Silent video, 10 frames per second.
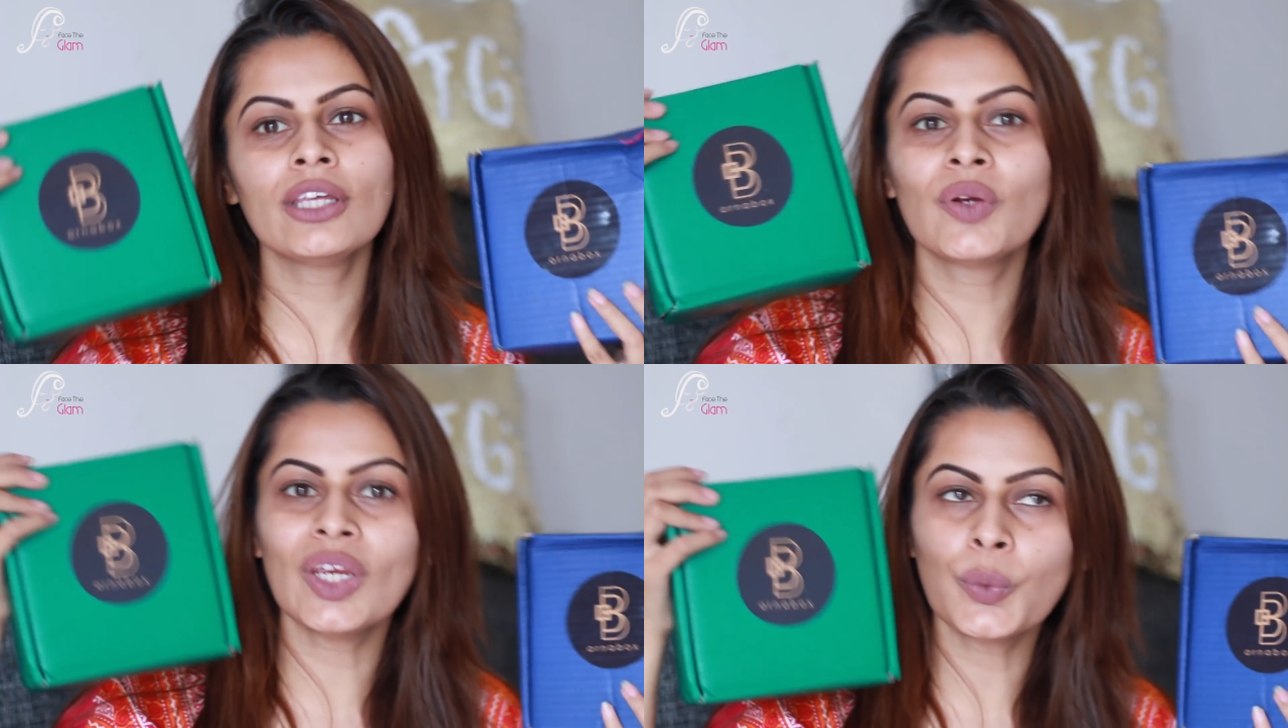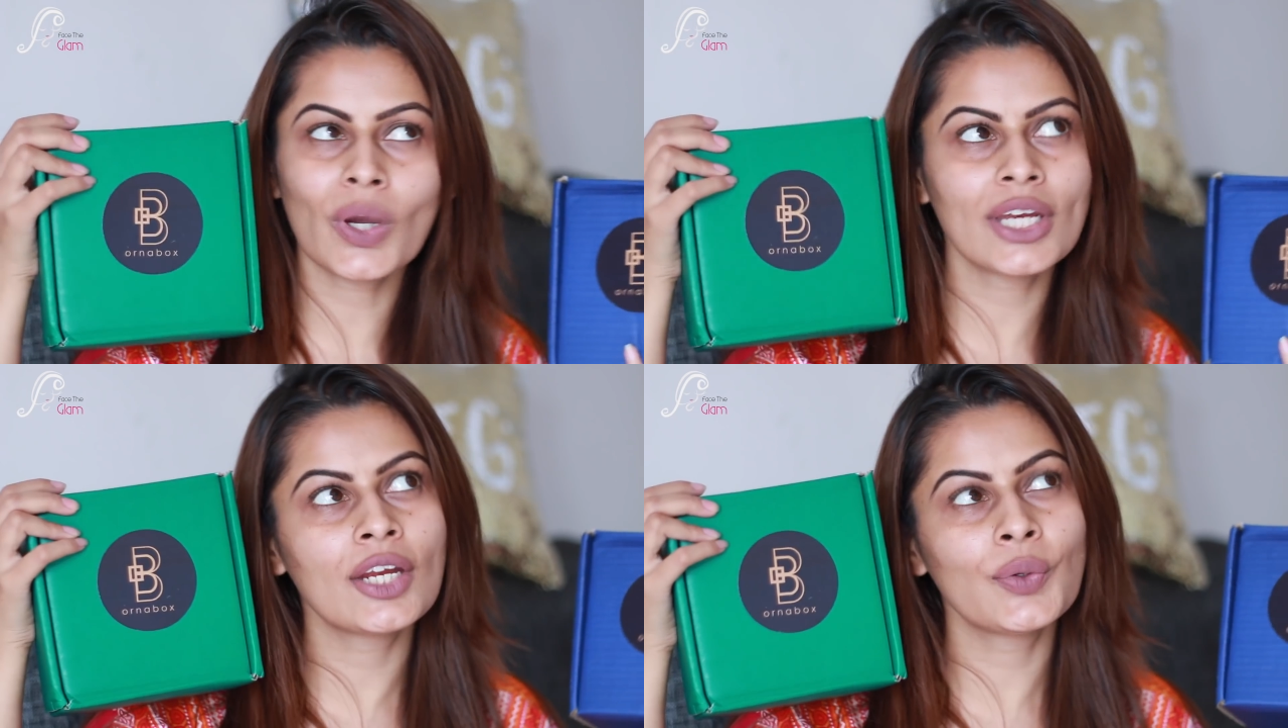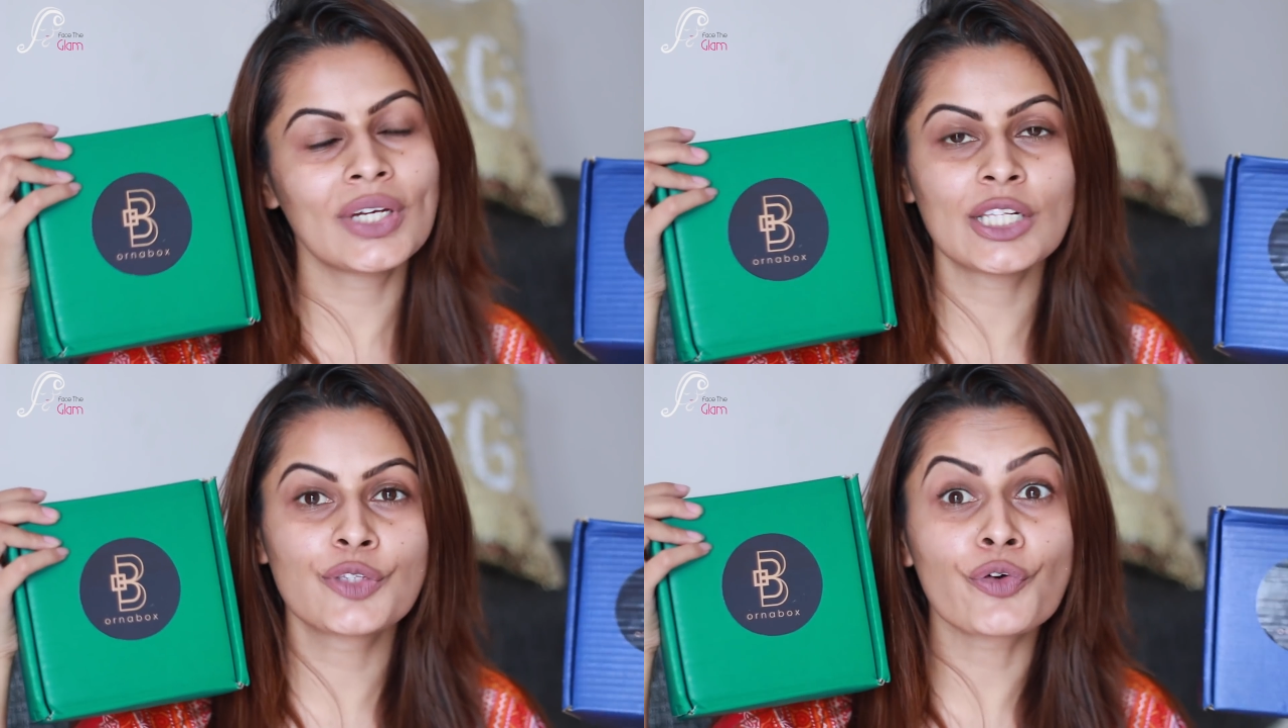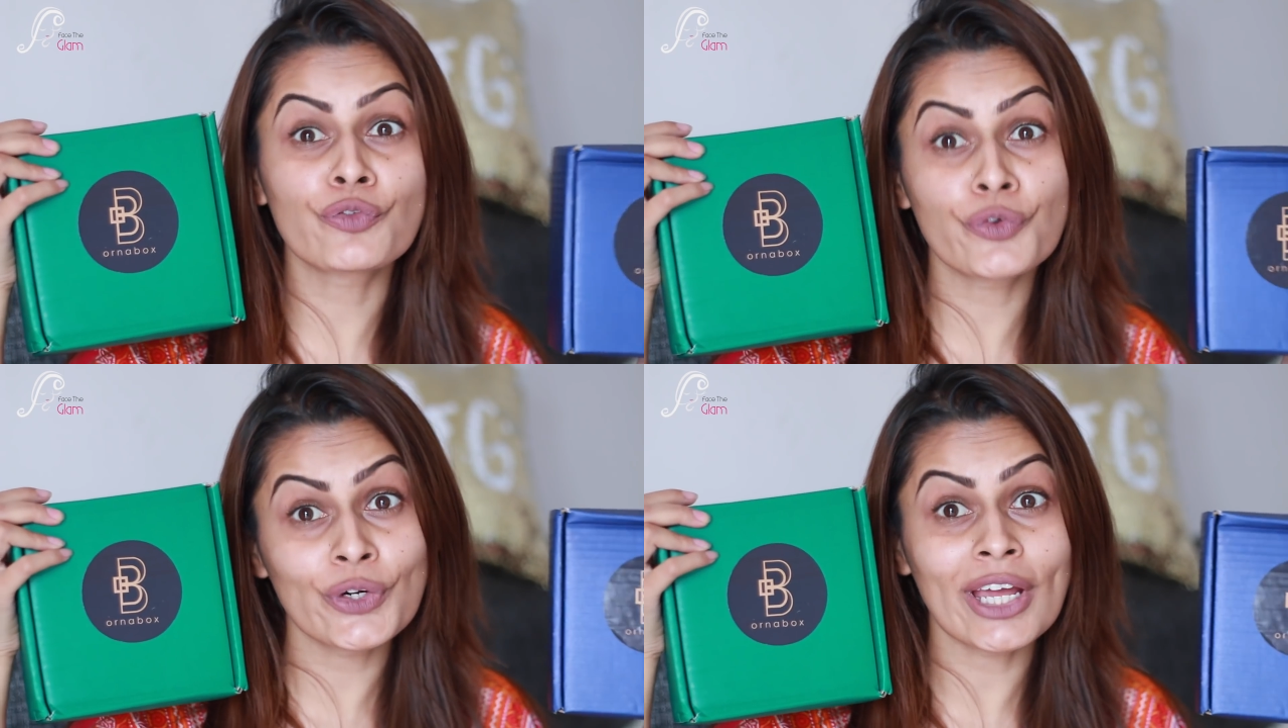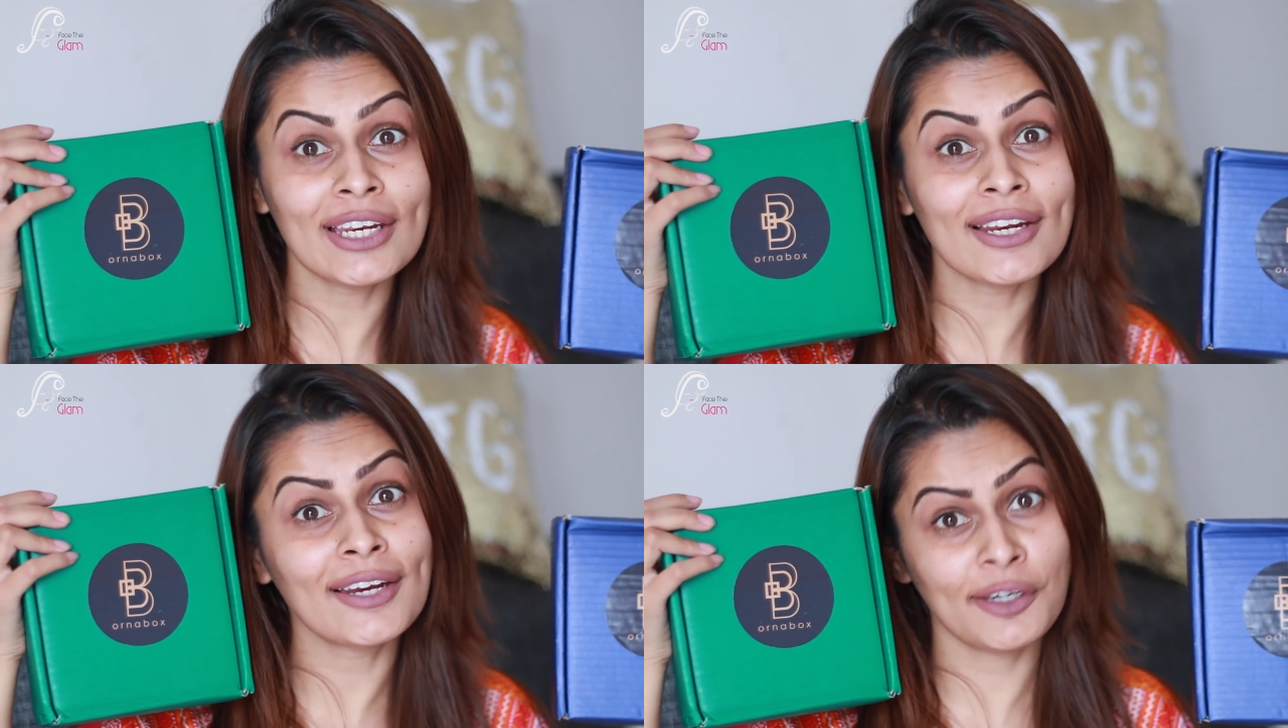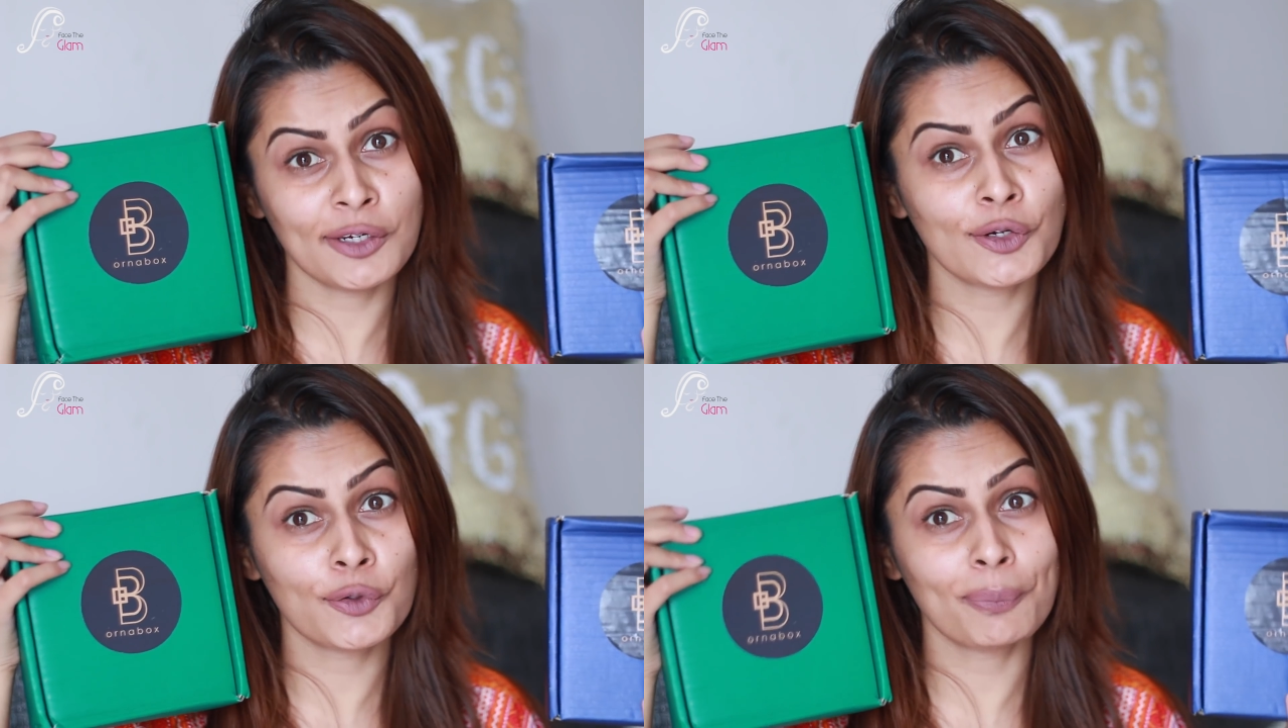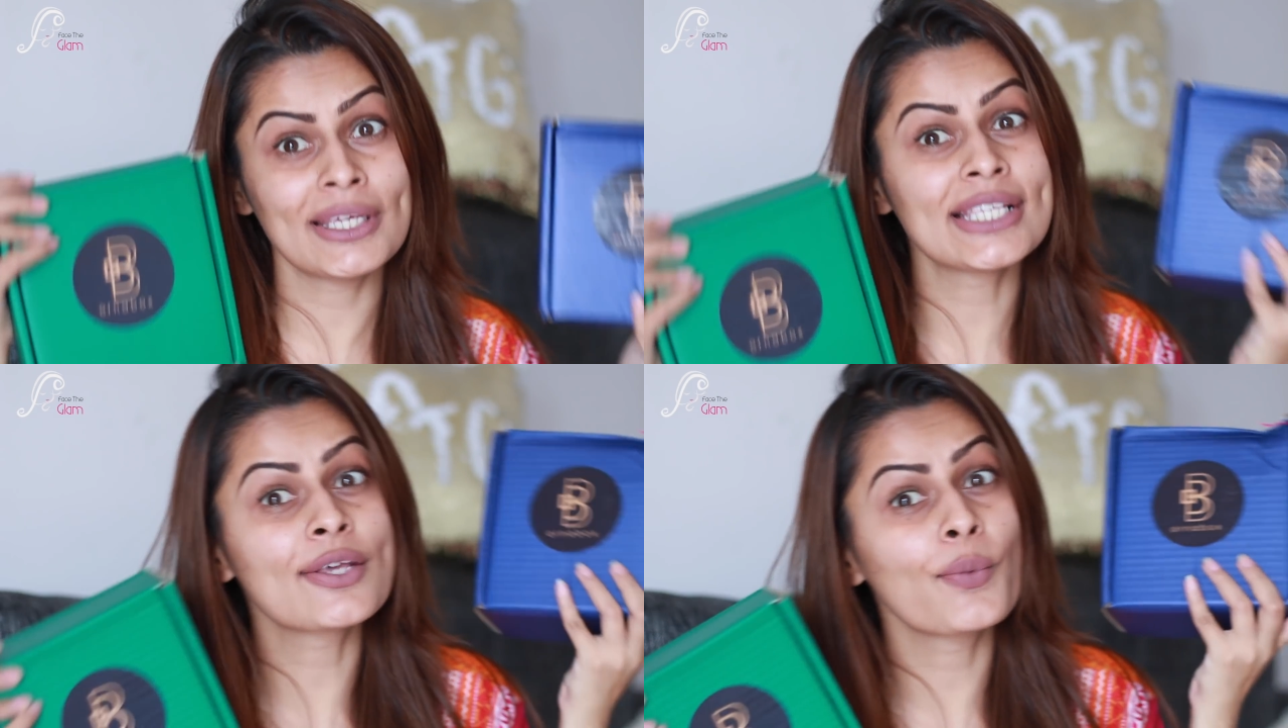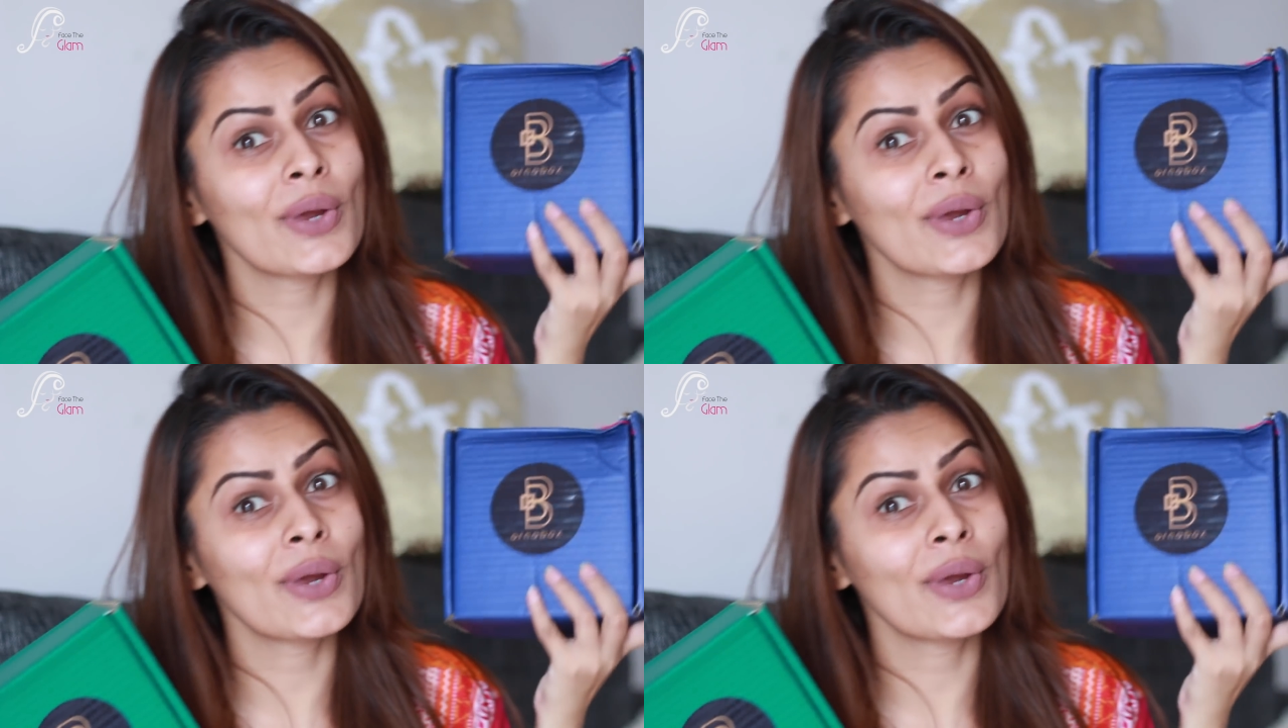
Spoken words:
The green one retails for 499 Indian rupees,